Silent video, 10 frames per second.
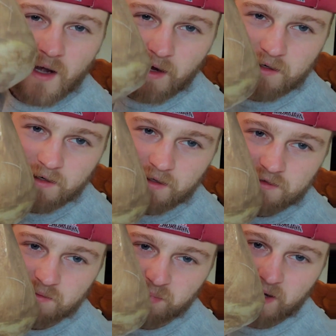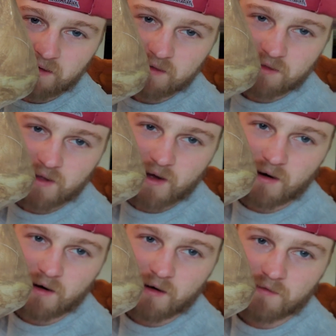I need to get some paint in
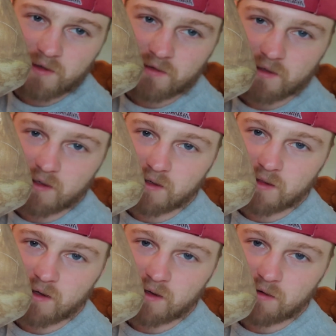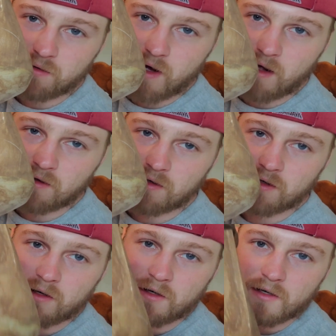there. Obviously, they do not look
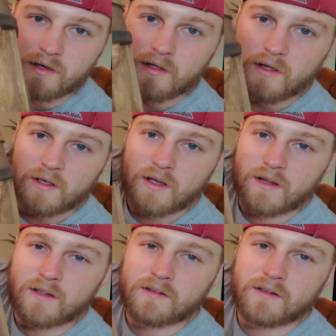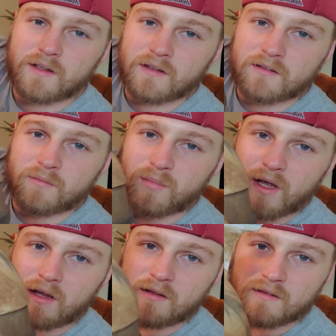good. I need to get some
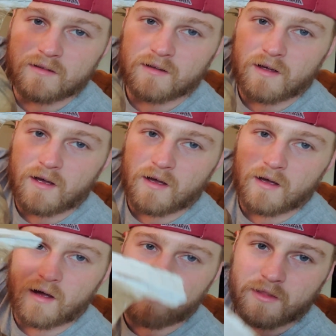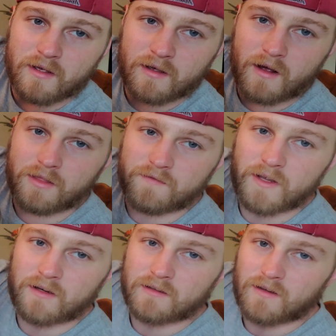paint uh, on the on the
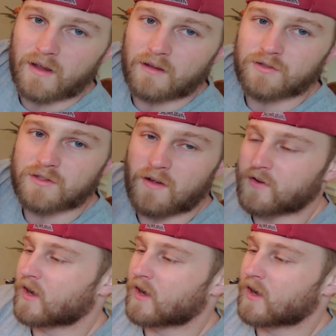fin because I just haven't